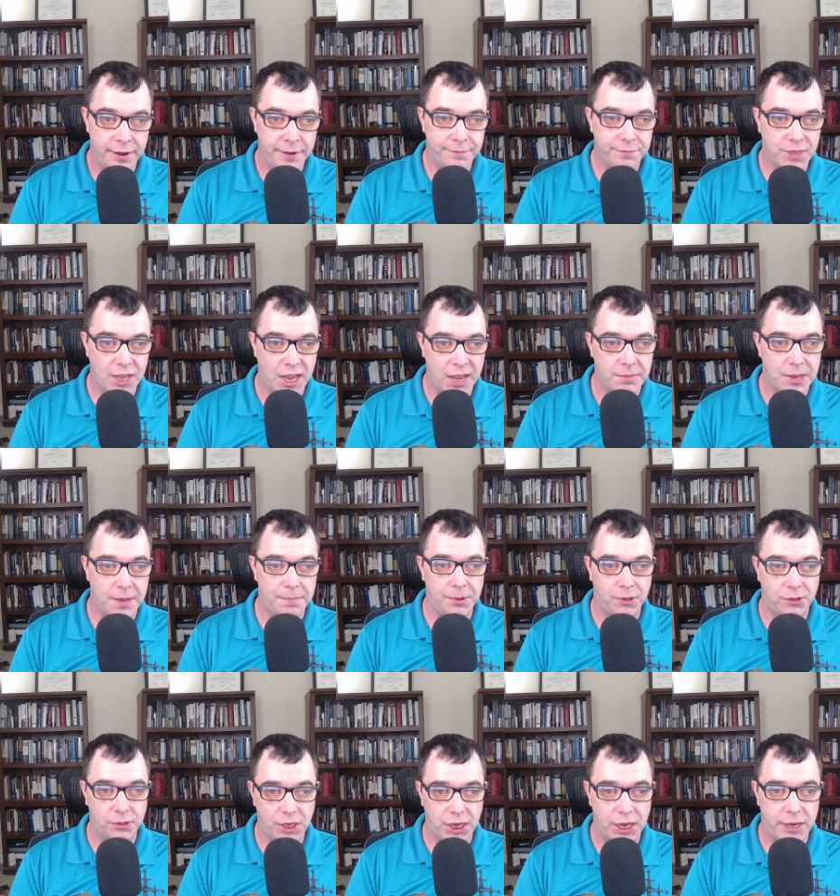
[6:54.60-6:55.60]
they may
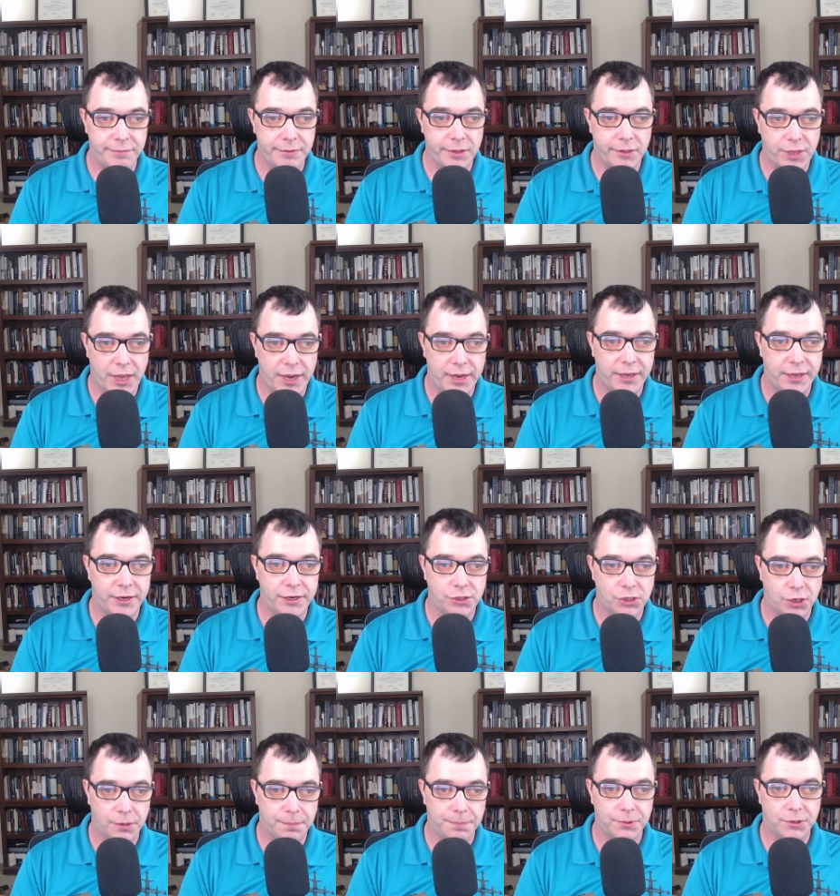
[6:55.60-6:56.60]
believe that they can
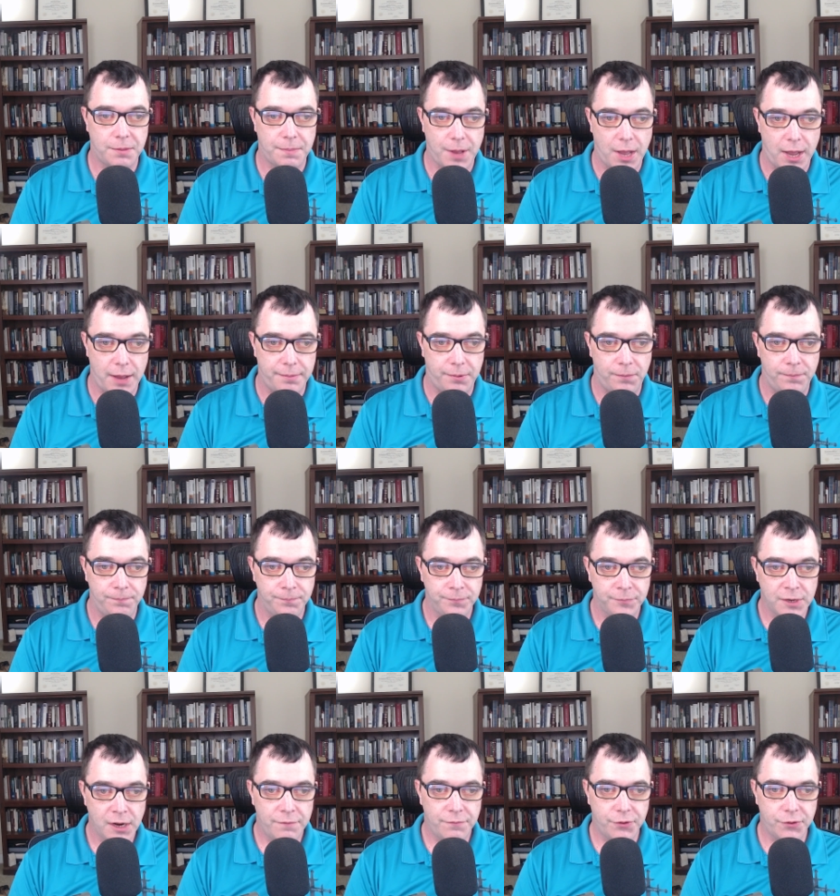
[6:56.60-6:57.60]
interpret the Bible.
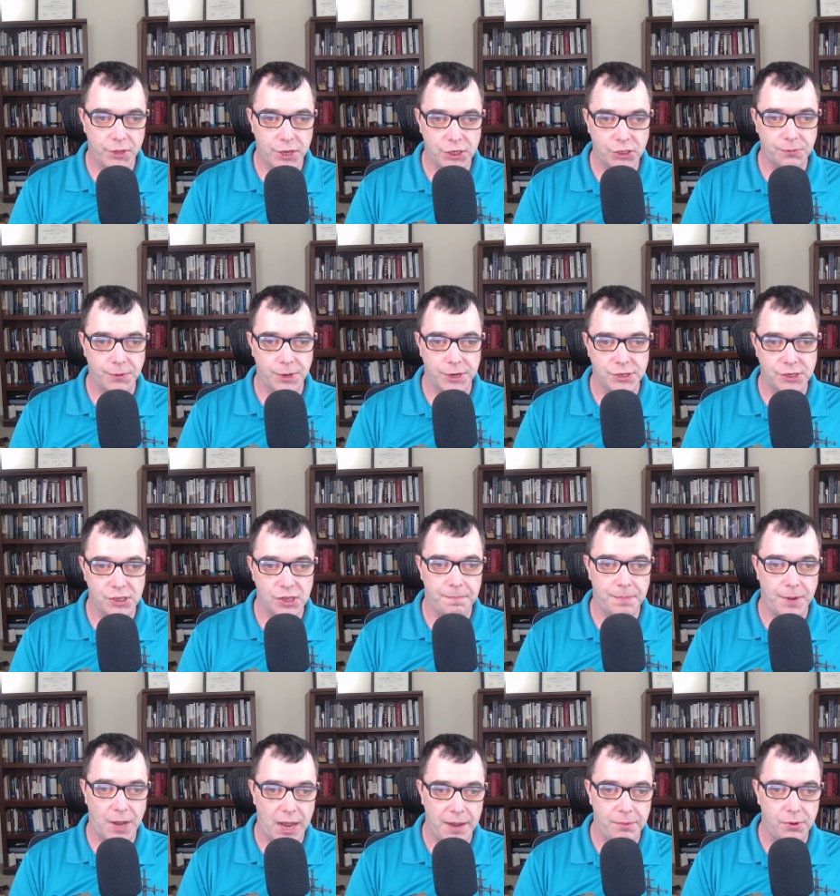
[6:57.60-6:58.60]
For this reason, the
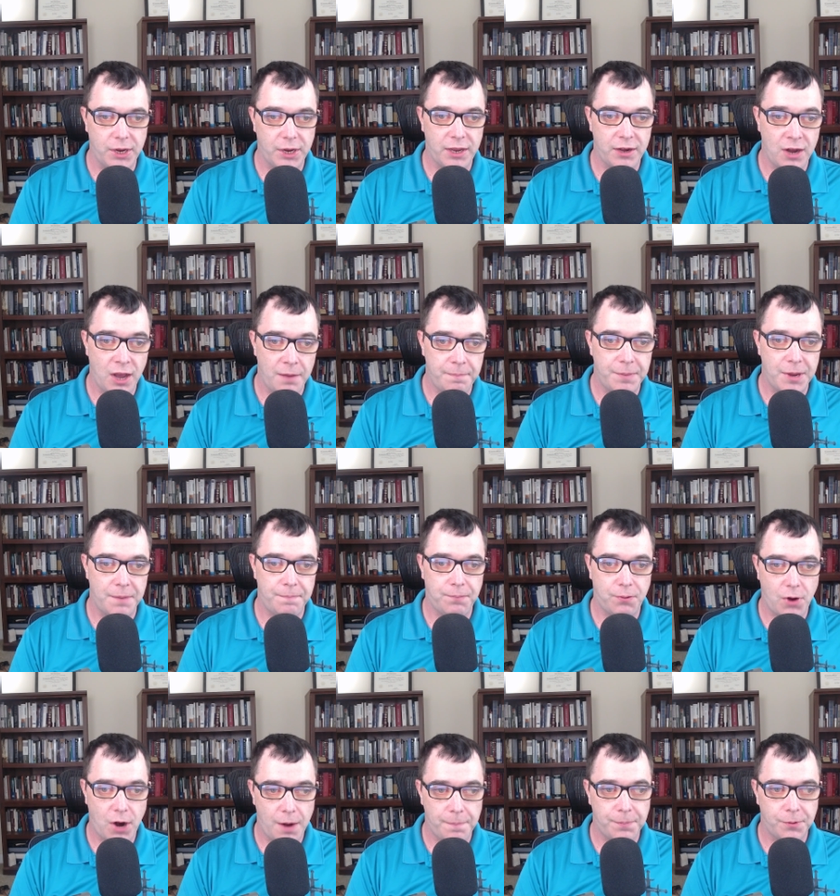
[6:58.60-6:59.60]
Bible cannot be
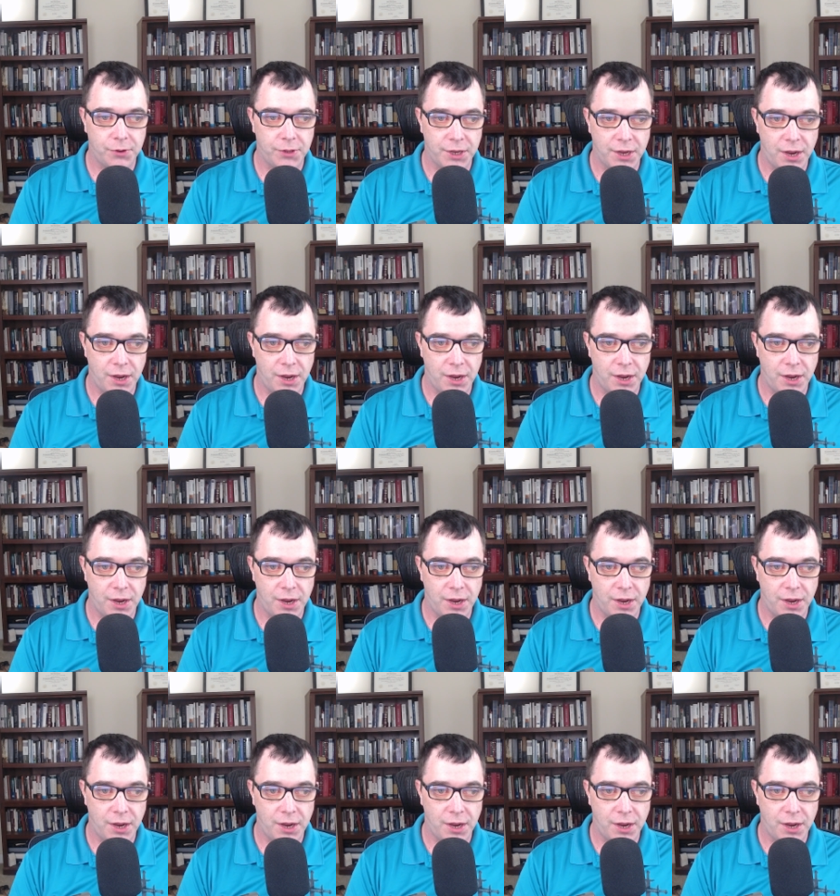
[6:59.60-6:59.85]
properly